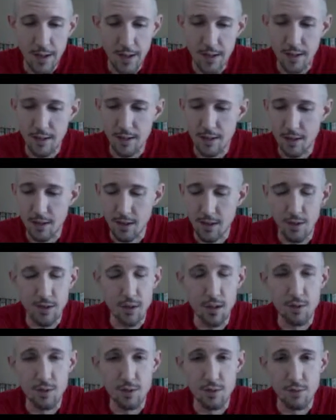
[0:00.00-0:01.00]
and
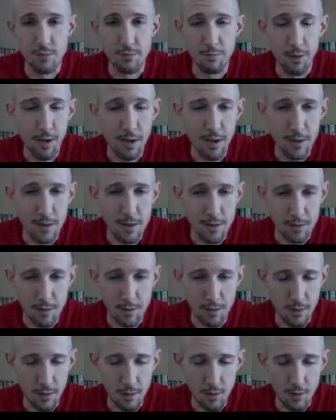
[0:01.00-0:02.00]
knowledge of body
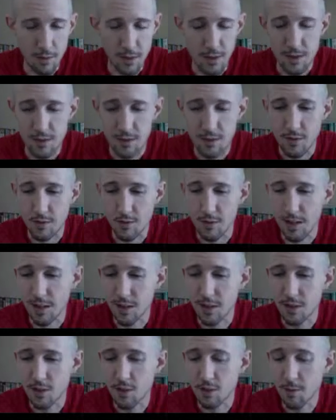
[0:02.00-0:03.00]
and all kinds of different
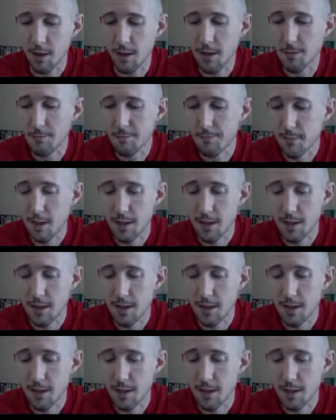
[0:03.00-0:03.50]
things in your body.